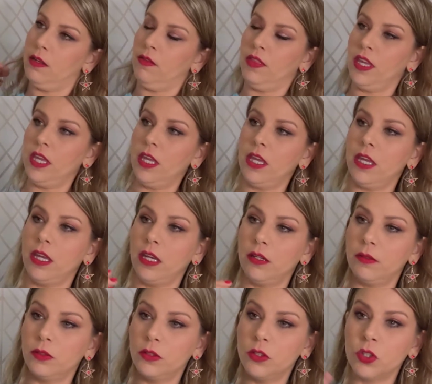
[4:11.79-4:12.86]
the
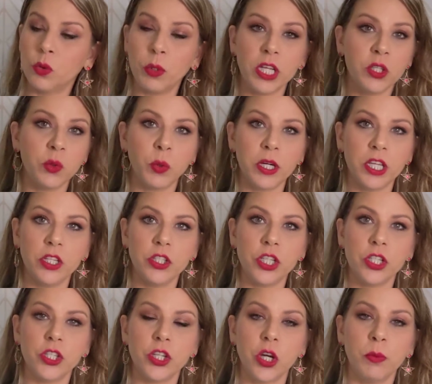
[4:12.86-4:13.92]
2020
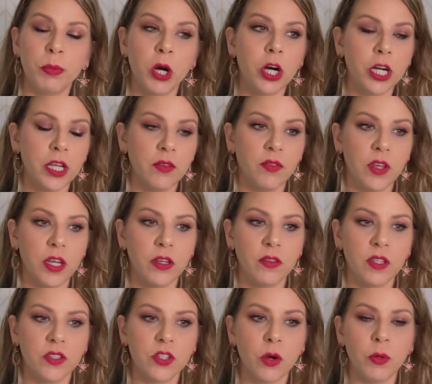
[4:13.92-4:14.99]
shit show party thing
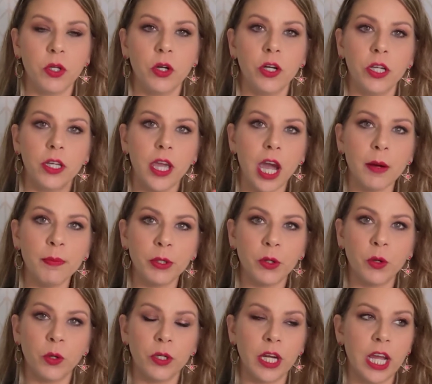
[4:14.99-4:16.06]
that's going on in
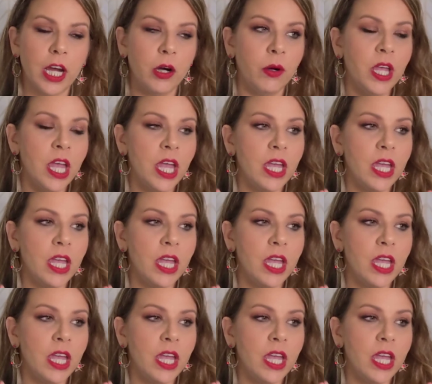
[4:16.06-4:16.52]
Capricorn now